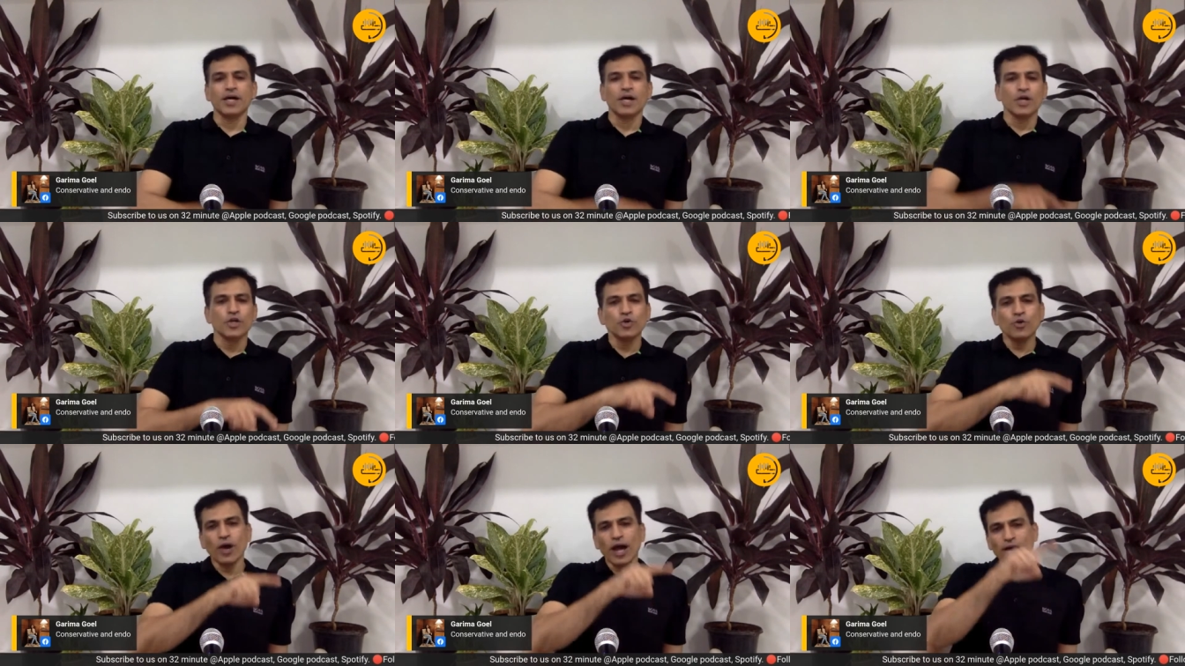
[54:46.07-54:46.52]

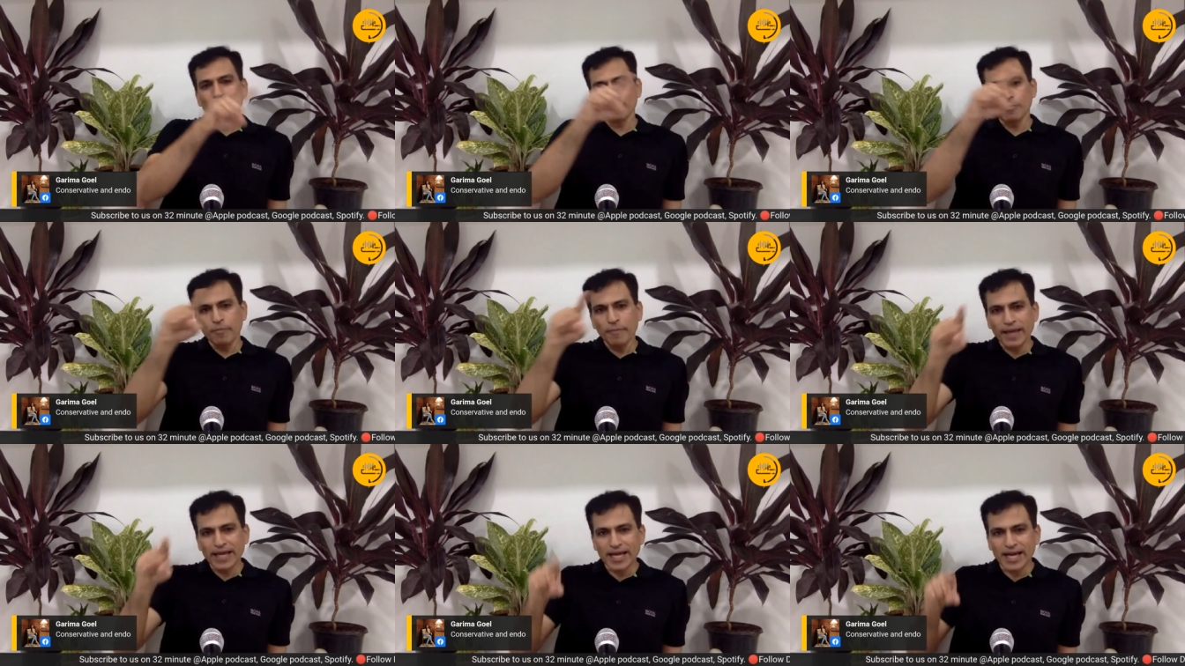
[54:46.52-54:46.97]
You have to
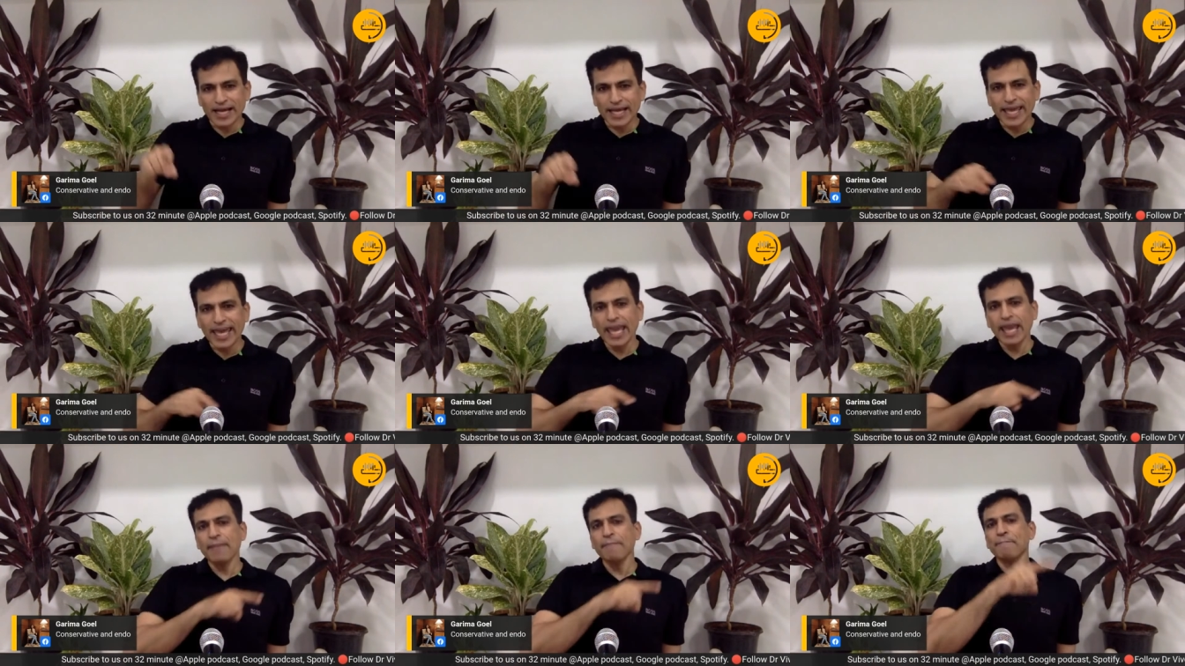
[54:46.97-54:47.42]
make a
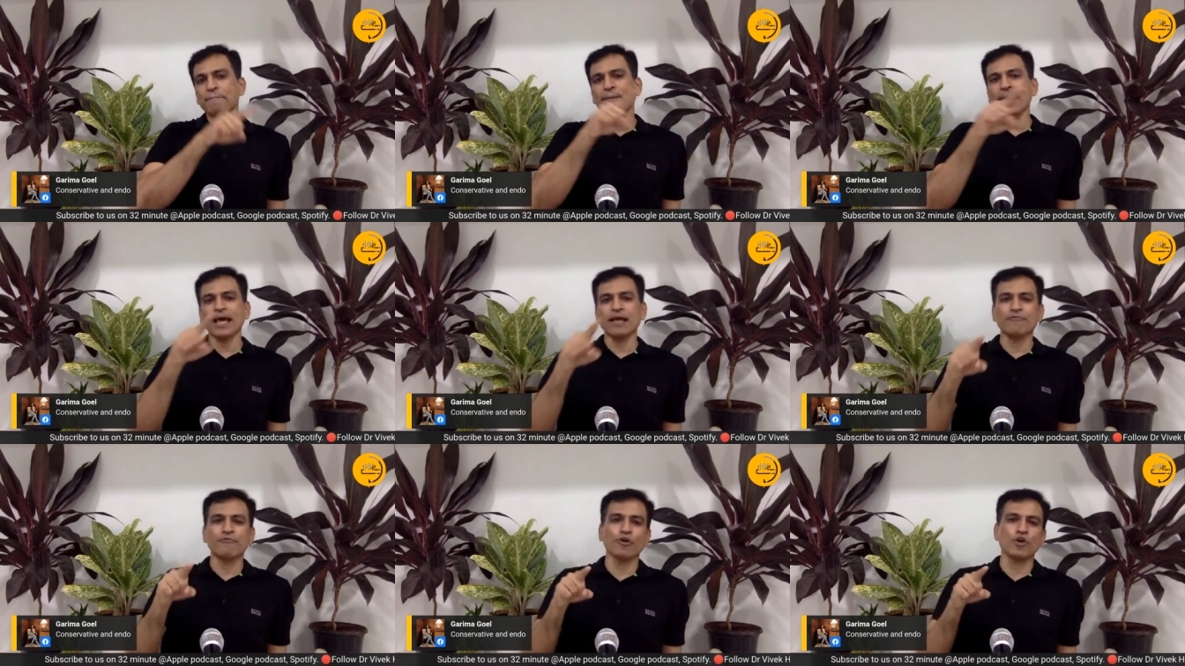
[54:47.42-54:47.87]
game
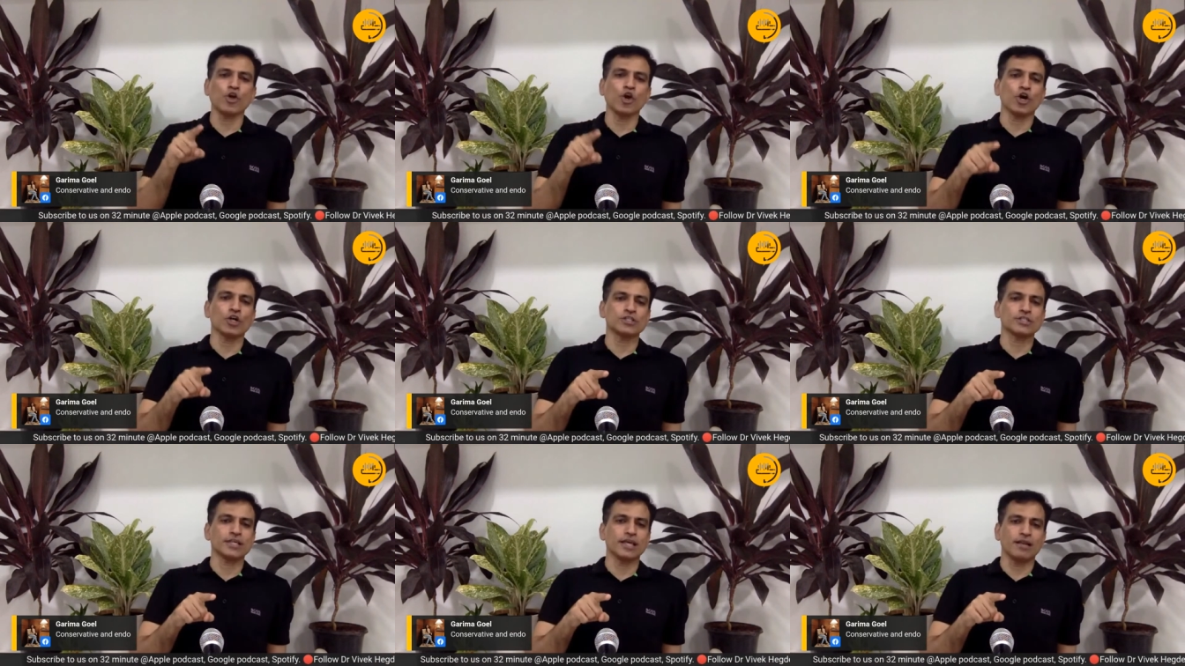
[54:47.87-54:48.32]
plan for
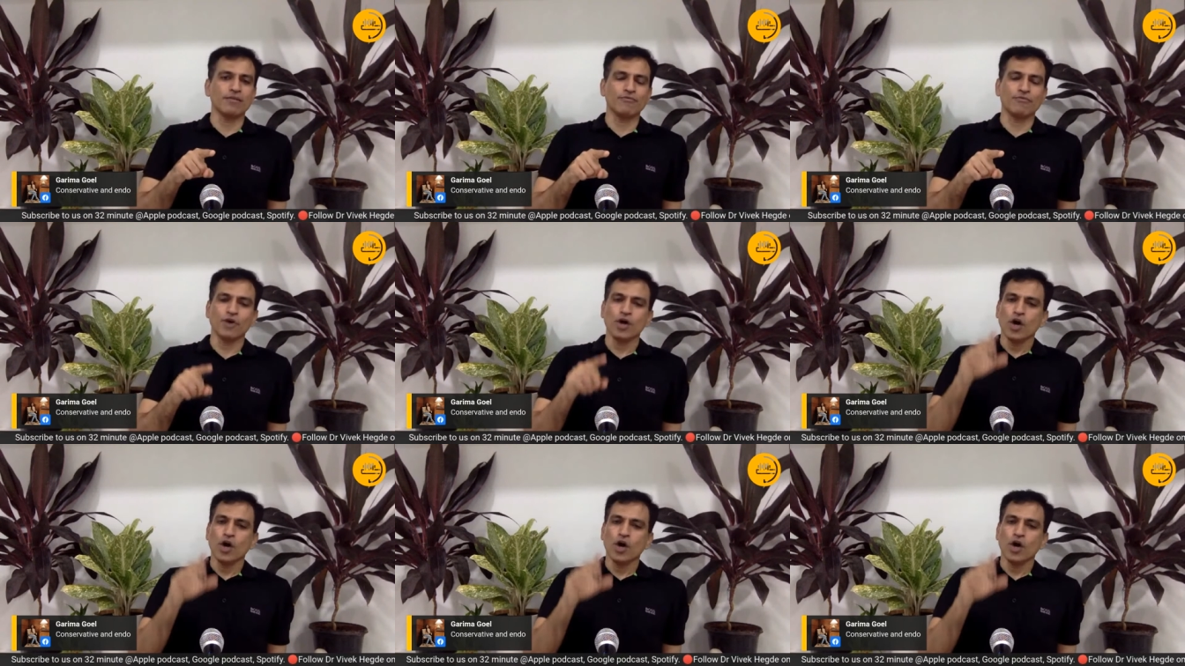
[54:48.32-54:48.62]
yourself.